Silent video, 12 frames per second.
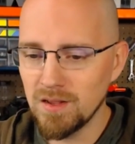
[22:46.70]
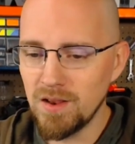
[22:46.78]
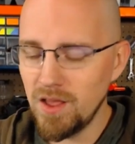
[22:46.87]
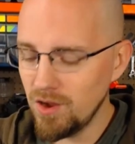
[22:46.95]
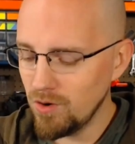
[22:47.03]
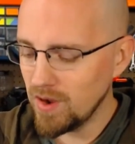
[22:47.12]

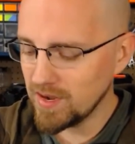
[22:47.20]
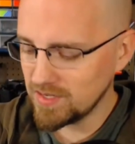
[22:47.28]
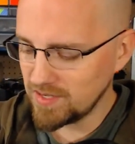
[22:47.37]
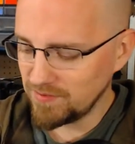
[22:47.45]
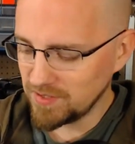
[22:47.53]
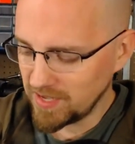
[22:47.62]
no, I
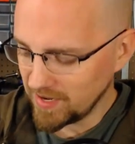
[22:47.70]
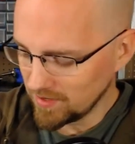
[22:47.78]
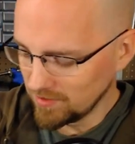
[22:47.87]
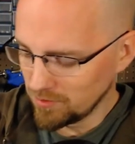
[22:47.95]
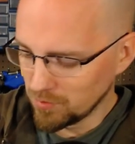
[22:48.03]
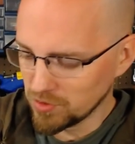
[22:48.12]
guess I have to take
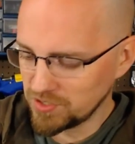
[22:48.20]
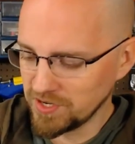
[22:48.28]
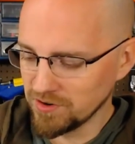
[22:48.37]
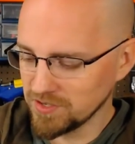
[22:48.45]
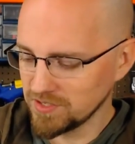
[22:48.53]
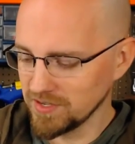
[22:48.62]
it a little more
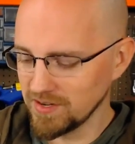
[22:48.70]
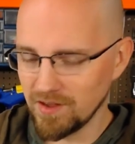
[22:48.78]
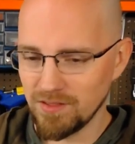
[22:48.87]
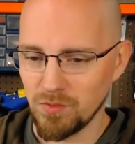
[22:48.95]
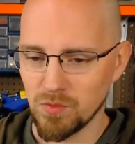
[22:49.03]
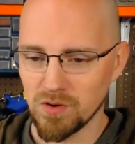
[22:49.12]
seriously
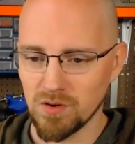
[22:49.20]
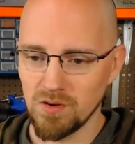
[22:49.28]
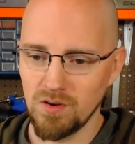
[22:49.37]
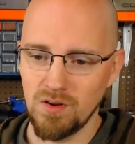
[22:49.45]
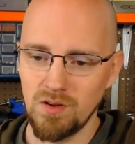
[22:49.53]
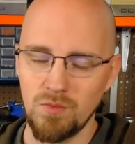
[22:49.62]
now that
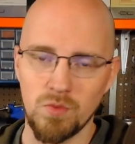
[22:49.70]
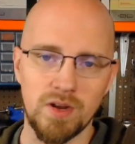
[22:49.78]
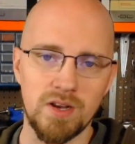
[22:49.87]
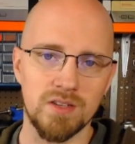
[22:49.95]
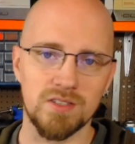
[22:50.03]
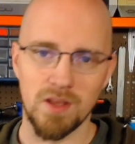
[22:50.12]
we're
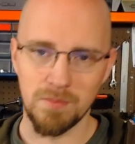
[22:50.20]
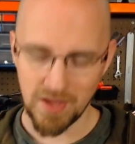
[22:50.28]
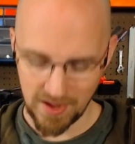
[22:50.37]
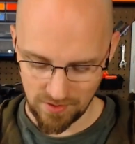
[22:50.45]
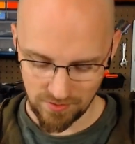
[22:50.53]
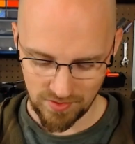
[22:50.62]
getting a sub
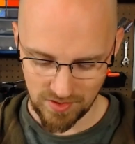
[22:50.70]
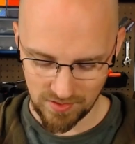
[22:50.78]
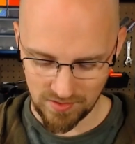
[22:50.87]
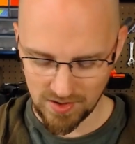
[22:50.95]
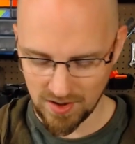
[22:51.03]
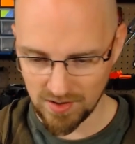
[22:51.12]
count
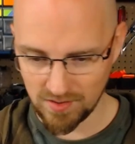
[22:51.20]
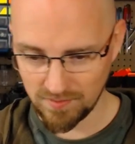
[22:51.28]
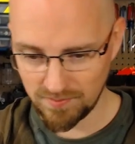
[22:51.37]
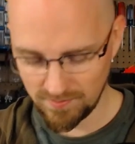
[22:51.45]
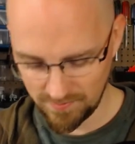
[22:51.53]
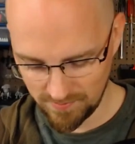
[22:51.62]
that kind
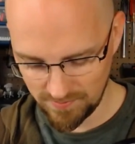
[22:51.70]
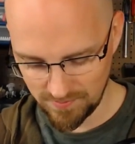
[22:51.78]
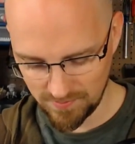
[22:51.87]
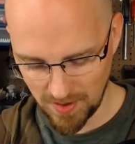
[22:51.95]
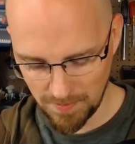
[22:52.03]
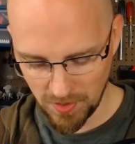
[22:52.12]
of
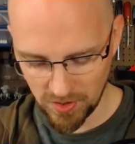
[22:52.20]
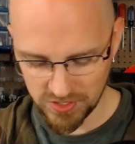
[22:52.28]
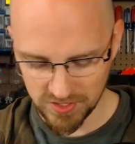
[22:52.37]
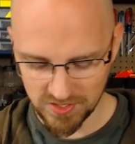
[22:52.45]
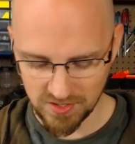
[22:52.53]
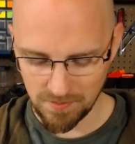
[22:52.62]
I'm not
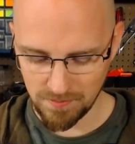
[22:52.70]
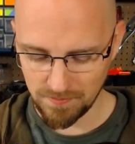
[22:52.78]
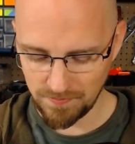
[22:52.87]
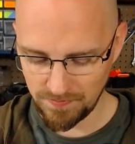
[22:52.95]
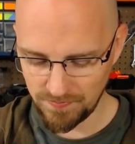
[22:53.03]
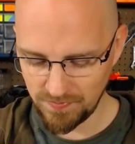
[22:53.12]
just
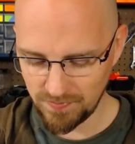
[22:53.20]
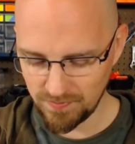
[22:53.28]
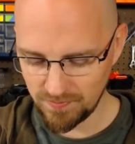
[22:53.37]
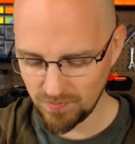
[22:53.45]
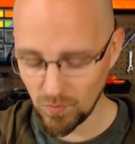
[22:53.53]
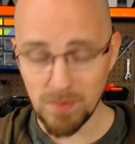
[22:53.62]
some.
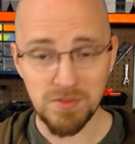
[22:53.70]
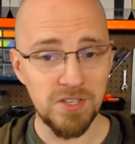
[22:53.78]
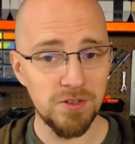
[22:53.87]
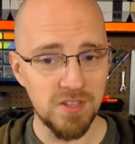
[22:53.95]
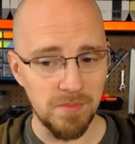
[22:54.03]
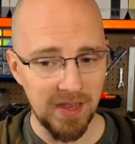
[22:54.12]
Well, I'm
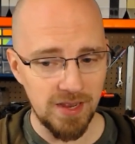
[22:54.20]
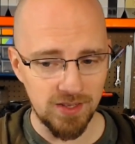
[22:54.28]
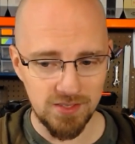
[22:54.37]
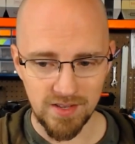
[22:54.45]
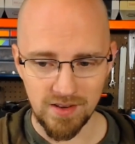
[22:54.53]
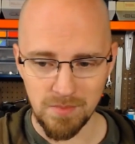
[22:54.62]
still some
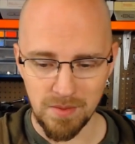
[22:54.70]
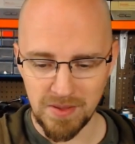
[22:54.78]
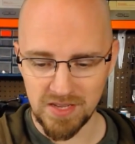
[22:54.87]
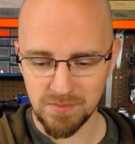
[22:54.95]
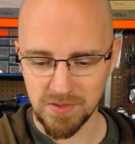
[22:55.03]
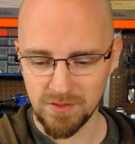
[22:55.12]
idiot sitting in my
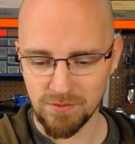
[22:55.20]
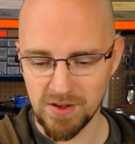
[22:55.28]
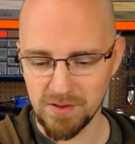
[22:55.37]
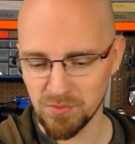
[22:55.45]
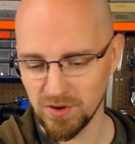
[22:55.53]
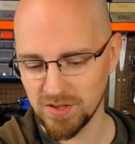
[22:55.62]
basement
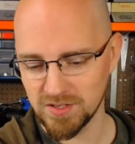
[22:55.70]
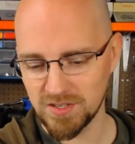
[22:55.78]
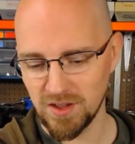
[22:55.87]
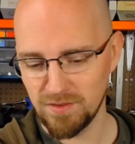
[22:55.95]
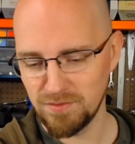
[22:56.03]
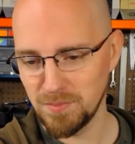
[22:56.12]
3D printing
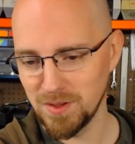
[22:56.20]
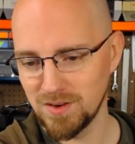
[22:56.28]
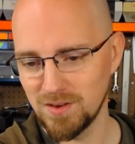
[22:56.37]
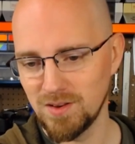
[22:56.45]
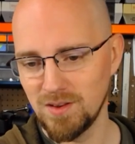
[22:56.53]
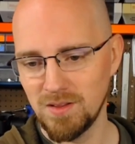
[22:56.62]
stuff, but
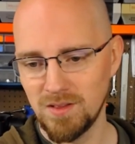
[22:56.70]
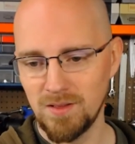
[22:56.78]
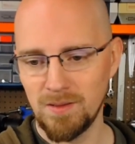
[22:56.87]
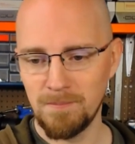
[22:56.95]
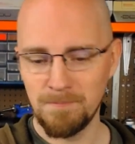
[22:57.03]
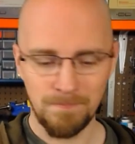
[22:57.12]

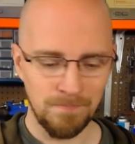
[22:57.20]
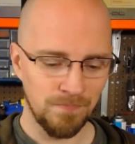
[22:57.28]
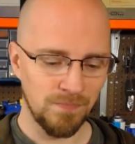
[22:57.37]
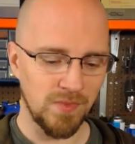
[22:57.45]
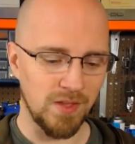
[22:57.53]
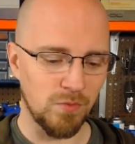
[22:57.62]

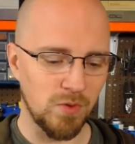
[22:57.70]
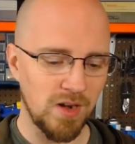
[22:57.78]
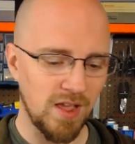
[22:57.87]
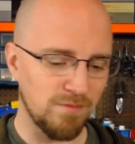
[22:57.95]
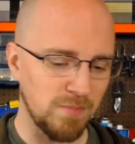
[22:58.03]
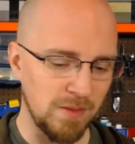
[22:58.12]
if we're
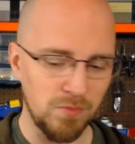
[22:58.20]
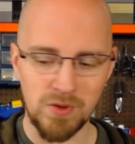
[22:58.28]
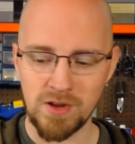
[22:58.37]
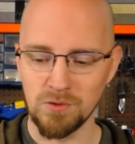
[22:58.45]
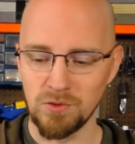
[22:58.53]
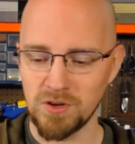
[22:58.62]
gonna have people
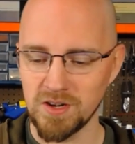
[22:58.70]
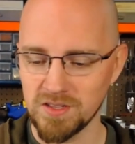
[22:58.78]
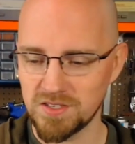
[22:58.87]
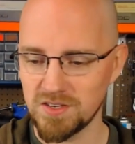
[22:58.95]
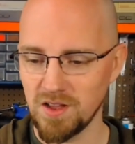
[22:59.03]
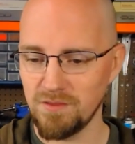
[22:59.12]
here looking
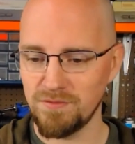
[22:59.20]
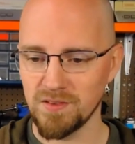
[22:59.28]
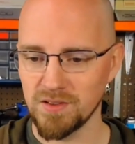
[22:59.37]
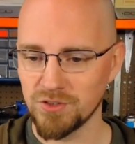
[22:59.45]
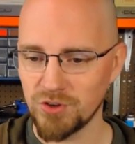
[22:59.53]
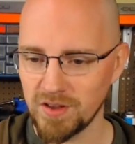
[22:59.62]
at stuff
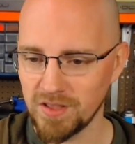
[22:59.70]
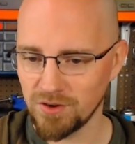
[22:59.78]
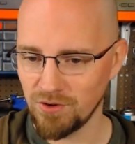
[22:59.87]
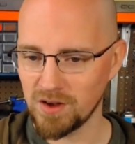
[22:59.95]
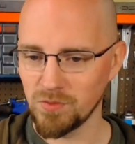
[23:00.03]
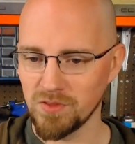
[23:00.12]
and trying to
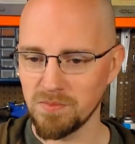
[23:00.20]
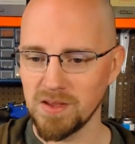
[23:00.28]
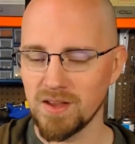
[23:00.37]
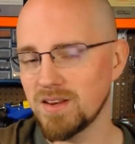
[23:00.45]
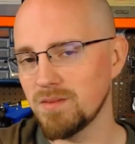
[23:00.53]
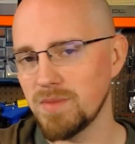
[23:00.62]
interact with
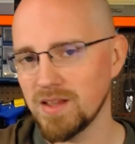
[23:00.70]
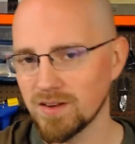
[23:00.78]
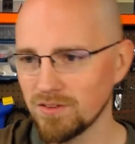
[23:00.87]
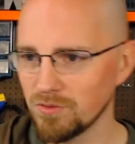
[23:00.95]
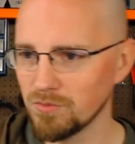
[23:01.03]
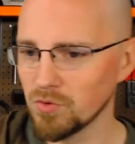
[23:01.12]
me, I need to make it
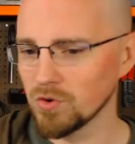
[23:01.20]
a little